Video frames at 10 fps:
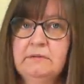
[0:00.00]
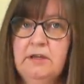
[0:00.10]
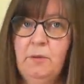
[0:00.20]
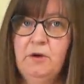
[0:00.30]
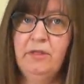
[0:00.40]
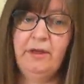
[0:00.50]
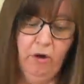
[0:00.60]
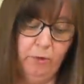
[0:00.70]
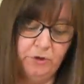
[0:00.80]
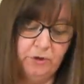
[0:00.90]
So another
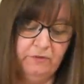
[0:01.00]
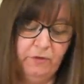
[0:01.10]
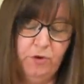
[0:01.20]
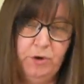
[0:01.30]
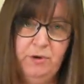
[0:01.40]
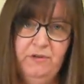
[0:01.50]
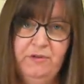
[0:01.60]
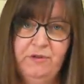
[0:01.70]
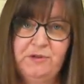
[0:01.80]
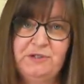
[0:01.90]
option for you if
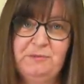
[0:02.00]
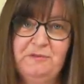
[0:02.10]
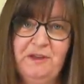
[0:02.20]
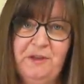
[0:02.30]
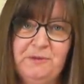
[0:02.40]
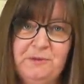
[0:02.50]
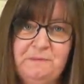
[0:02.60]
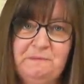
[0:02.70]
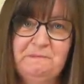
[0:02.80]
you've got some of those.